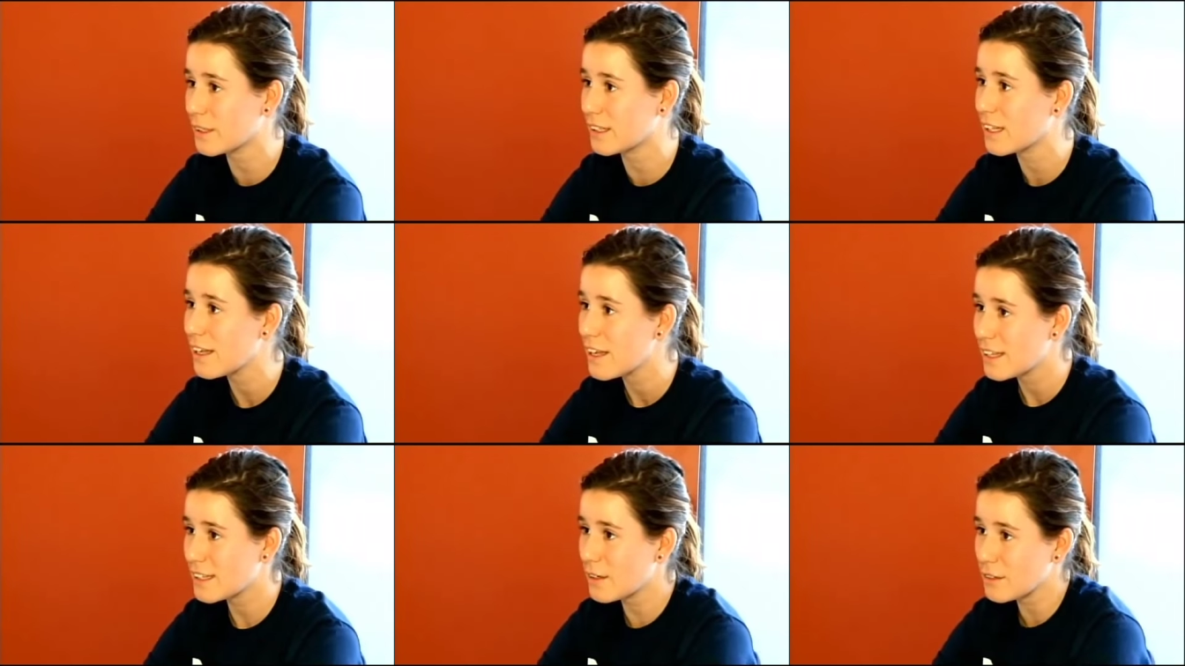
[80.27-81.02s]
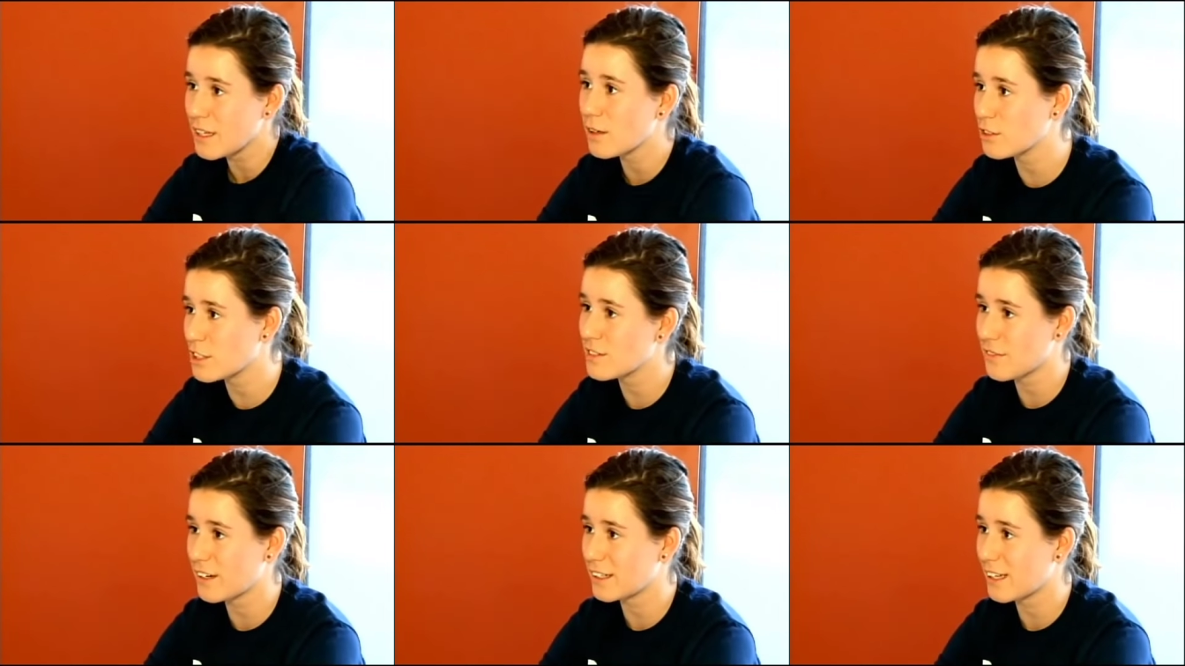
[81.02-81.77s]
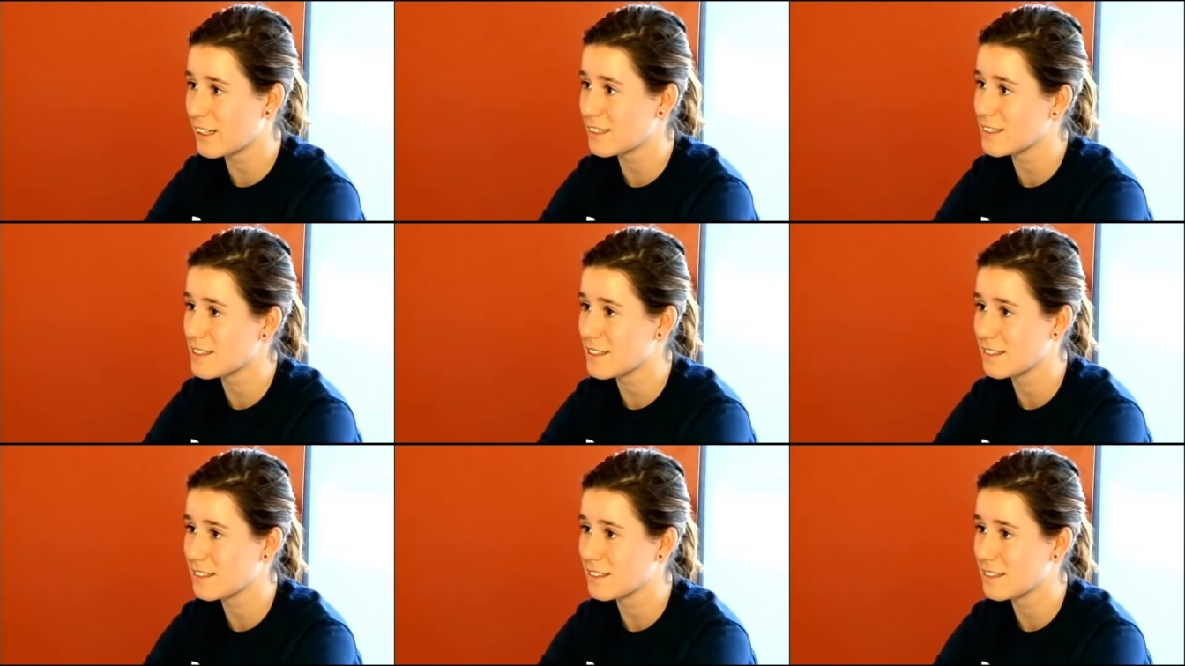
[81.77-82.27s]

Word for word: And that, that was just very nice.